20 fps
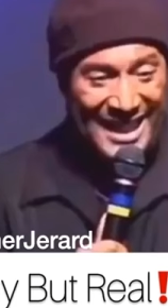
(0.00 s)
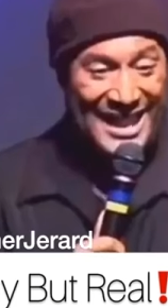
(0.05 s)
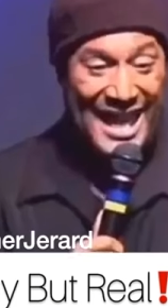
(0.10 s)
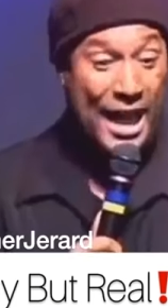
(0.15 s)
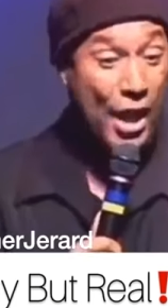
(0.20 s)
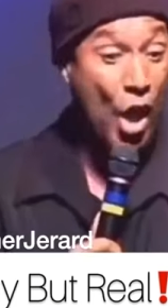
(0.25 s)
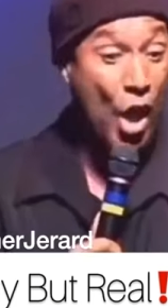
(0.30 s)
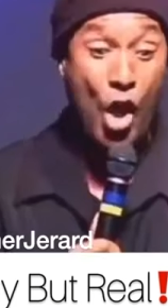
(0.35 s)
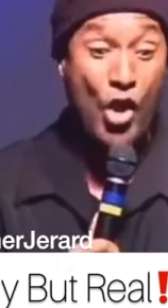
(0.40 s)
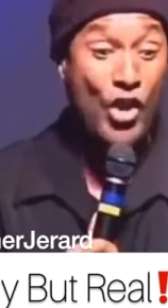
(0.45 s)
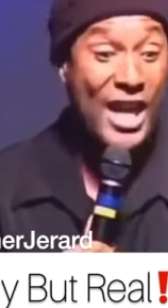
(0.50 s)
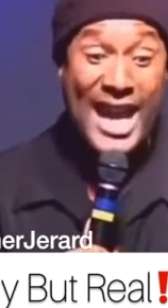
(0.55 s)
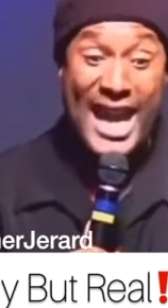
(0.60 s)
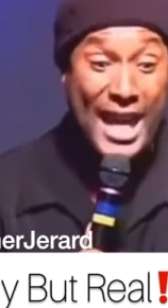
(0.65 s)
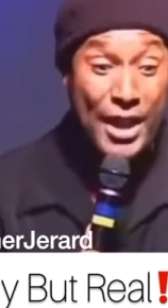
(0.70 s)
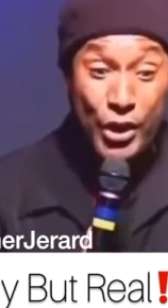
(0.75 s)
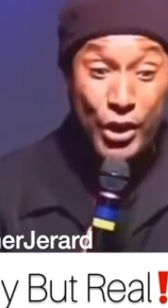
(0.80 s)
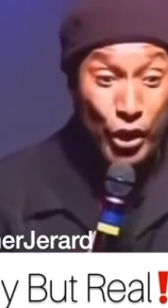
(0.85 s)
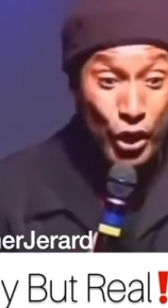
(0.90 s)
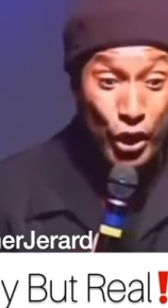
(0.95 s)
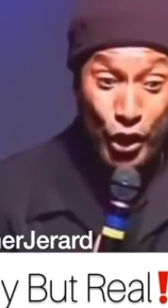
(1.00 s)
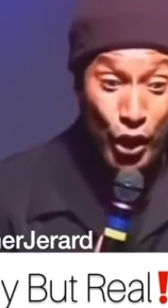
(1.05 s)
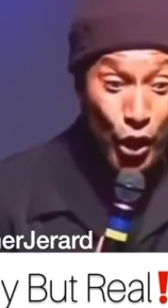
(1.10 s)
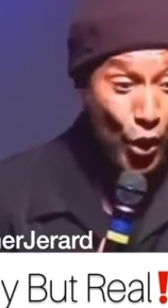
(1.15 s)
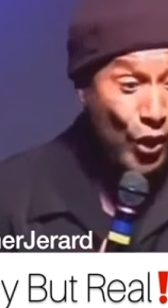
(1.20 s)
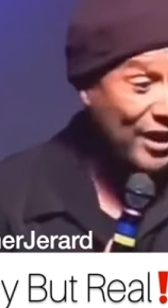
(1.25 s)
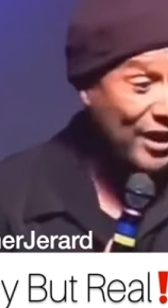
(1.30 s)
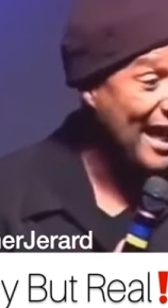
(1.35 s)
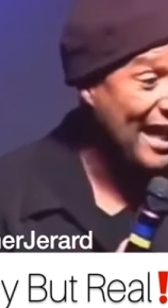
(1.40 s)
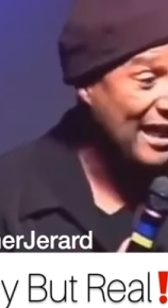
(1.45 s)
And got all the answers in
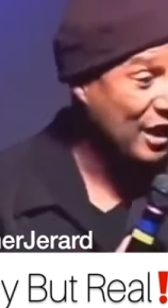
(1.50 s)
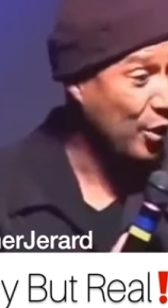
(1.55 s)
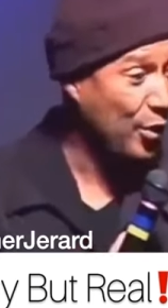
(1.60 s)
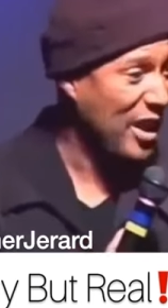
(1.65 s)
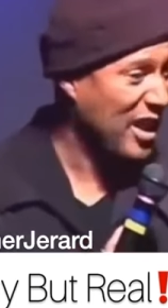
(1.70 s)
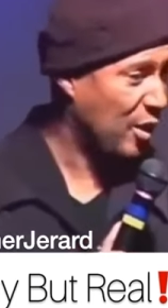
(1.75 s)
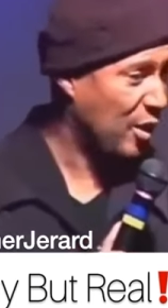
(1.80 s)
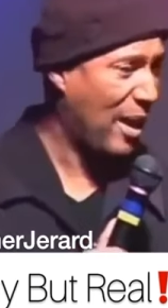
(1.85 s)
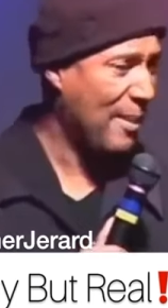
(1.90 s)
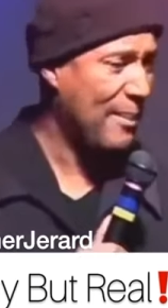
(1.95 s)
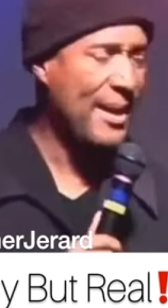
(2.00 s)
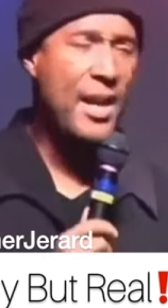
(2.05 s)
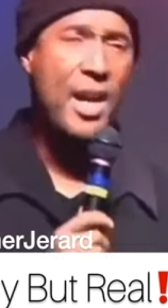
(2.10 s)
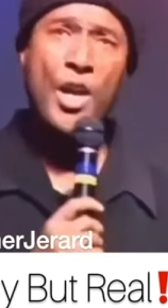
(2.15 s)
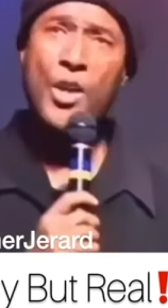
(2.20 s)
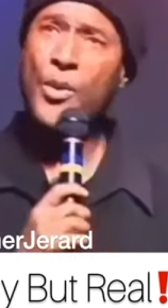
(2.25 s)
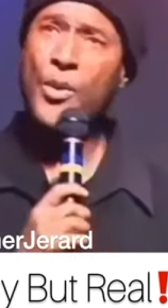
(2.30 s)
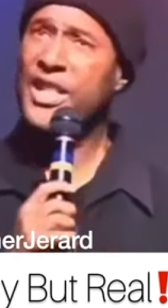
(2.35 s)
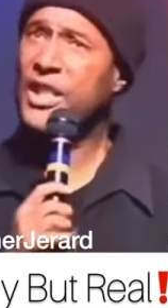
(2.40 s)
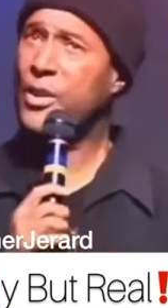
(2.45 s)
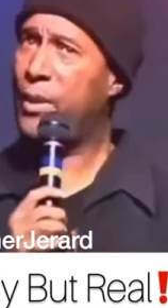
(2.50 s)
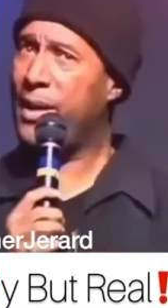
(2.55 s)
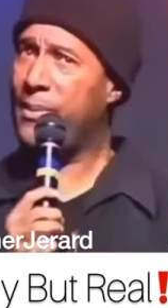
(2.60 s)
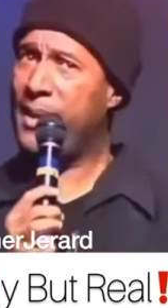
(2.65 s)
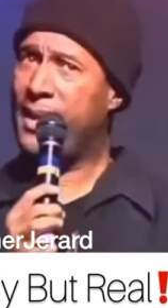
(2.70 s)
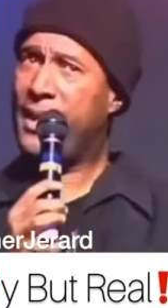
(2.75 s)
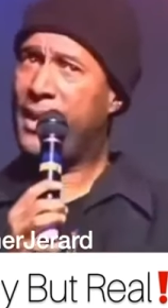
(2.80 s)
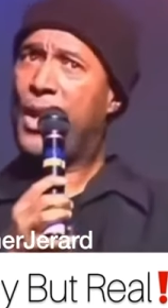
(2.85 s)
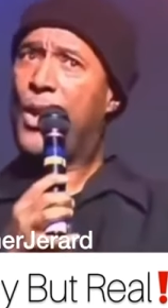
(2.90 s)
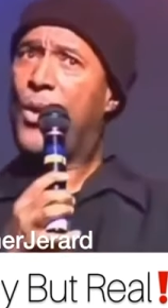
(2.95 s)
court. They asked the crazy white man, crazy
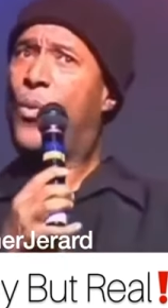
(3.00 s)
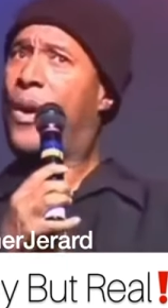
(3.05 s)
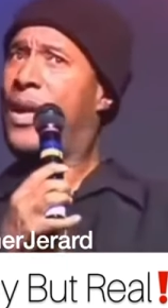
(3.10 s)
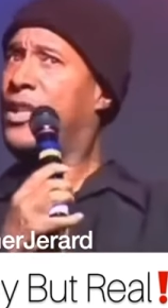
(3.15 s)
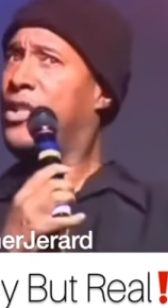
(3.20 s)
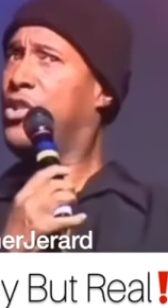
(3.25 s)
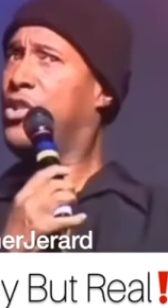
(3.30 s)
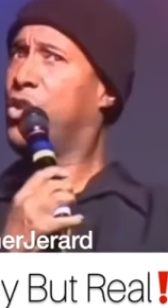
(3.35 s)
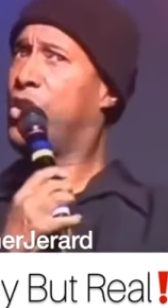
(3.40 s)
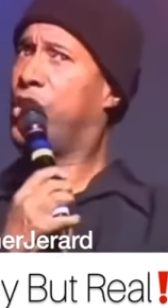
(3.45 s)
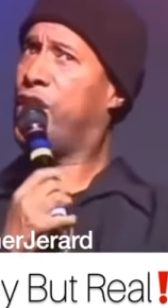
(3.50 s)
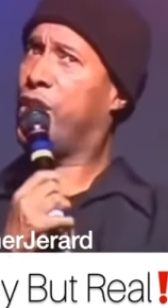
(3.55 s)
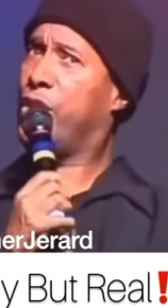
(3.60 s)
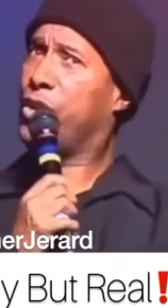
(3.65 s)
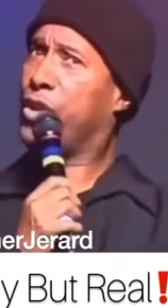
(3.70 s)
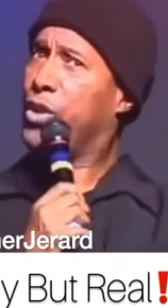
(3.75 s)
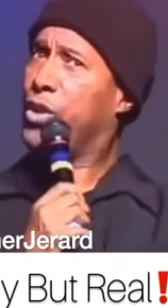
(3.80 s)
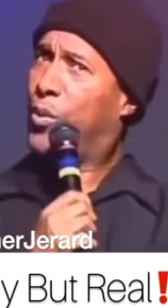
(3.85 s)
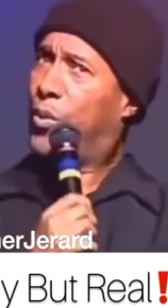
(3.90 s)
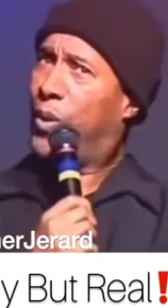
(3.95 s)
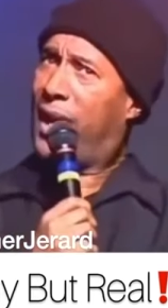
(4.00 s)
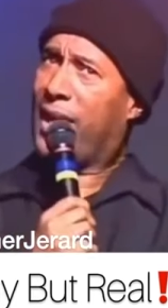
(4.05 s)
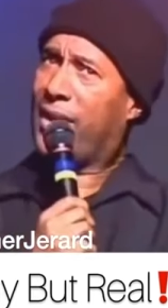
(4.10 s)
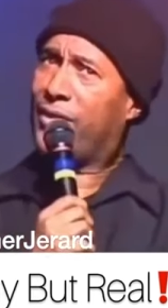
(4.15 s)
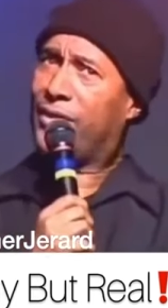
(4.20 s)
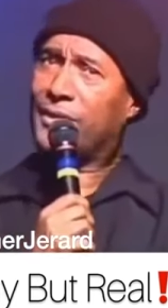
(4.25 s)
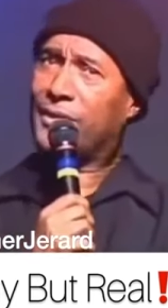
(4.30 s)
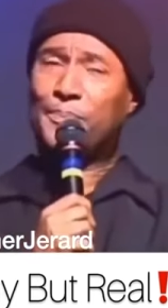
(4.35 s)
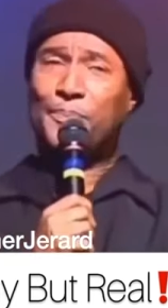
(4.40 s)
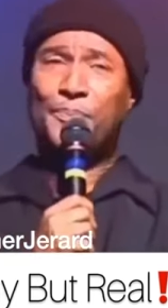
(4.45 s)
white man, why did you kill your
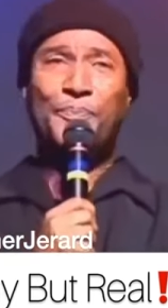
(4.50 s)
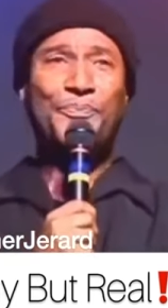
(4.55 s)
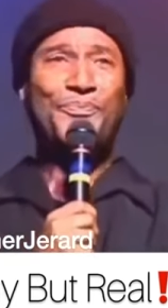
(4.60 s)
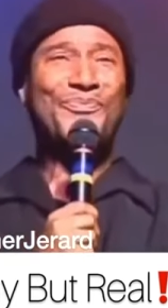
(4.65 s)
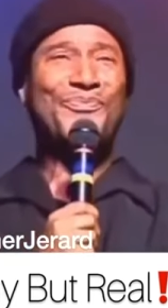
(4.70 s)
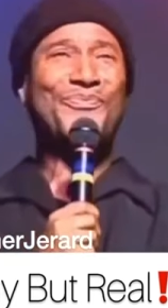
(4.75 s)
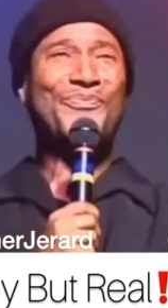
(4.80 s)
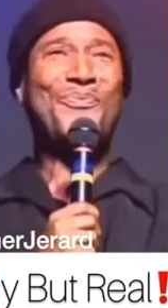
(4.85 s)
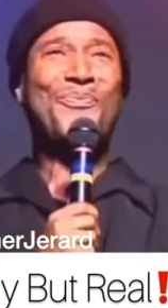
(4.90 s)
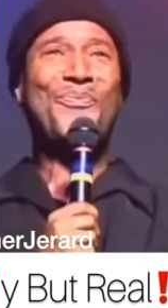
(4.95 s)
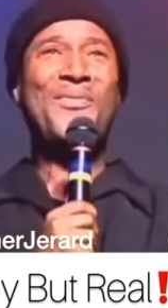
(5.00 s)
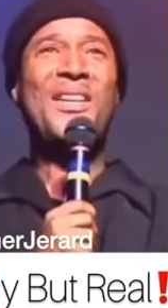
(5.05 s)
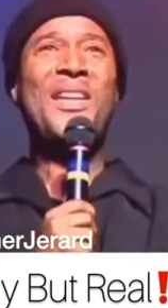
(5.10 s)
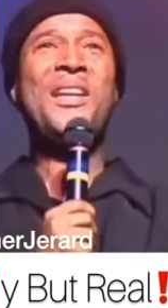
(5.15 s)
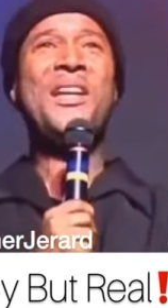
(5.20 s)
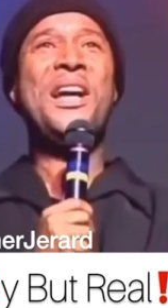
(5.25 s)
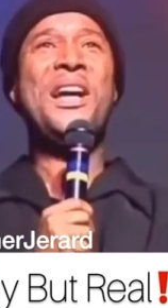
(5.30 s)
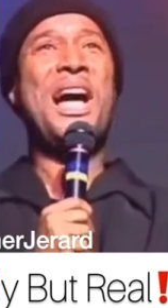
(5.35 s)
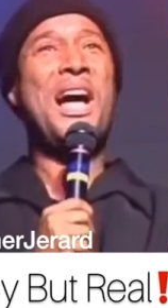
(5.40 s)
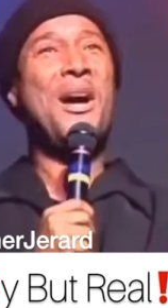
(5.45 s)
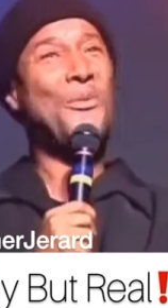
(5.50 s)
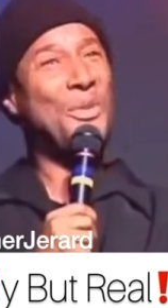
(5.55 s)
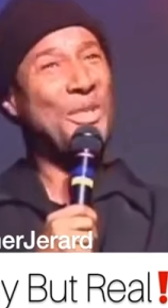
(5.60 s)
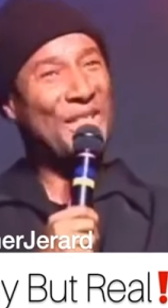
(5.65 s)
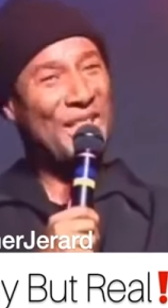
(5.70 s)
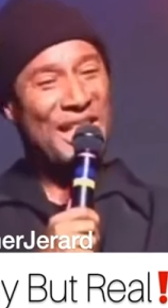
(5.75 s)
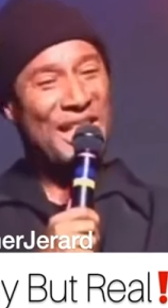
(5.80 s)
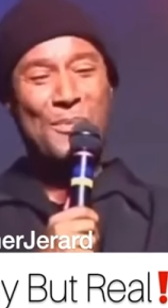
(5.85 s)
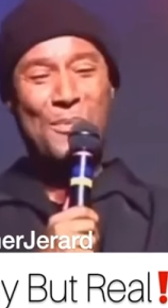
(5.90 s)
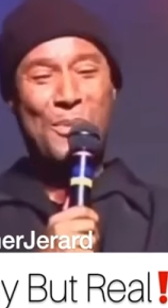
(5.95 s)
wife? I
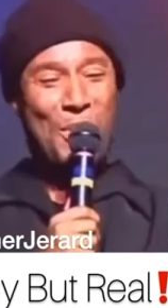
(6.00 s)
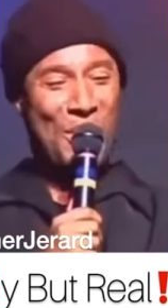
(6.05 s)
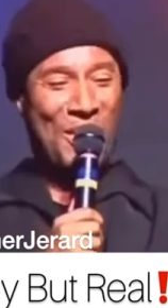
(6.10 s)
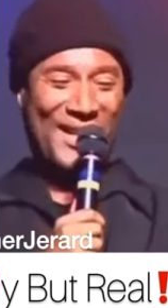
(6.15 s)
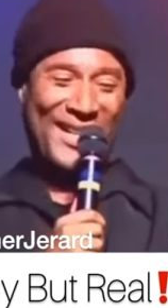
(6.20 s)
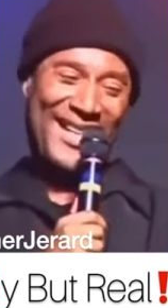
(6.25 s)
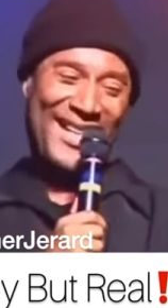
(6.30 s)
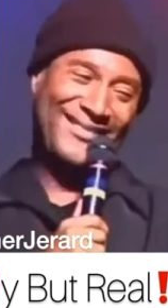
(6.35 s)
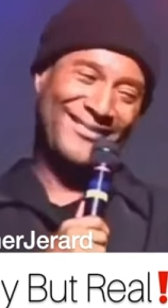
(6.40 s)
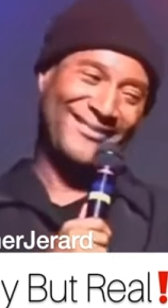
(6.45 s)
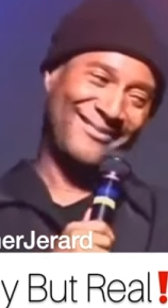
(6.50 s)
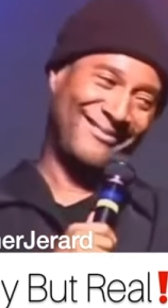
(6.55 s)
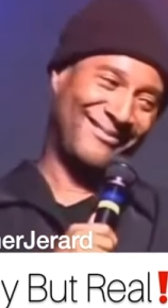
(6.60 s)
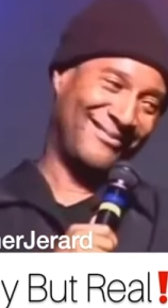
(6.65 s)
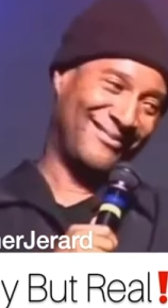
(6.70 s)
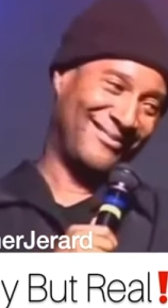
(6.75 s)
was sleepwalking.